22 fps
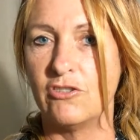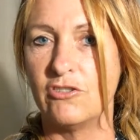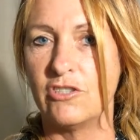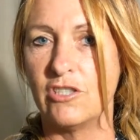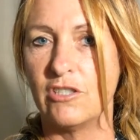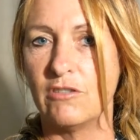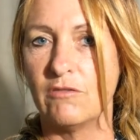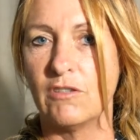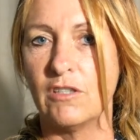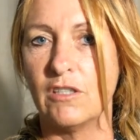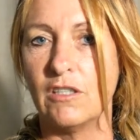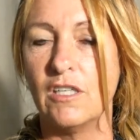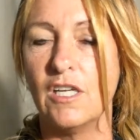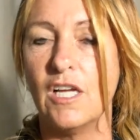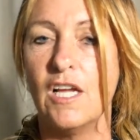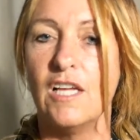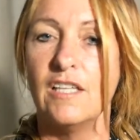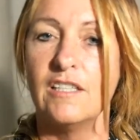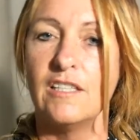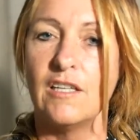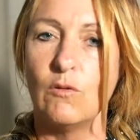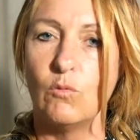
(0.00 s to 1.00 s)
Now we
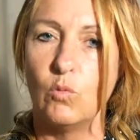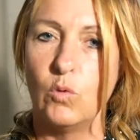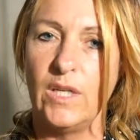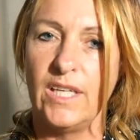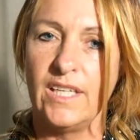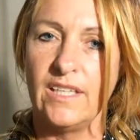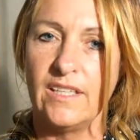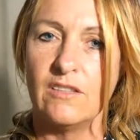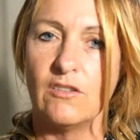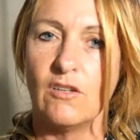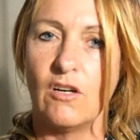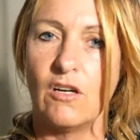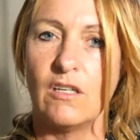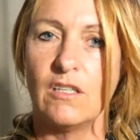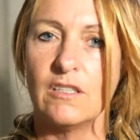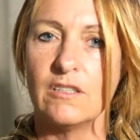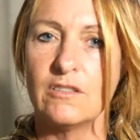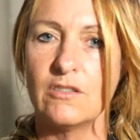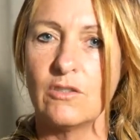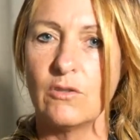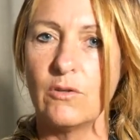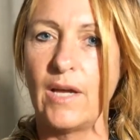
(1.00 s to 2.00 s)
can also
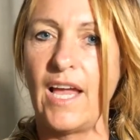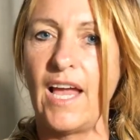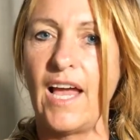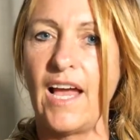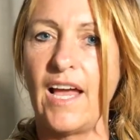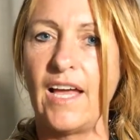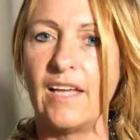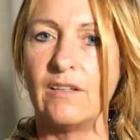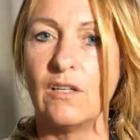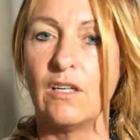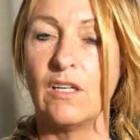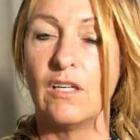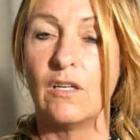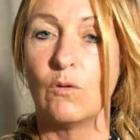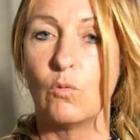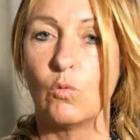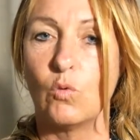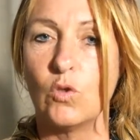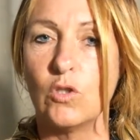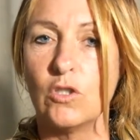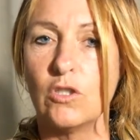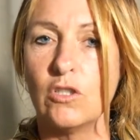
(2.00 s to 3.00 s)
add word
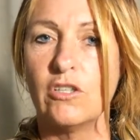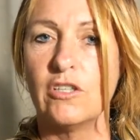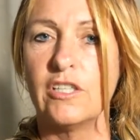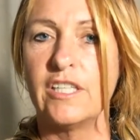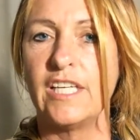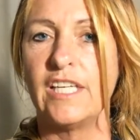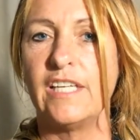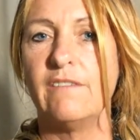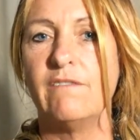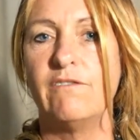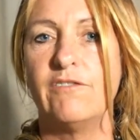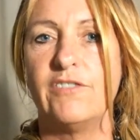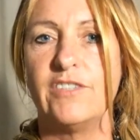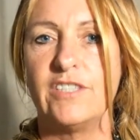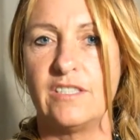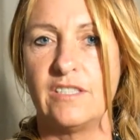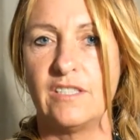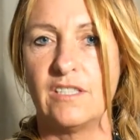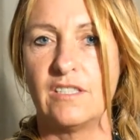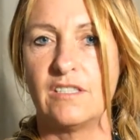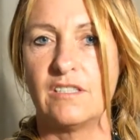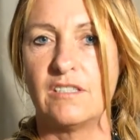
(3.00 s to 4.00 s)
emphasis to
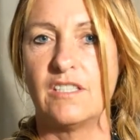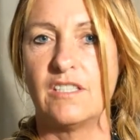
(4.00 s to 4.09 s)
that,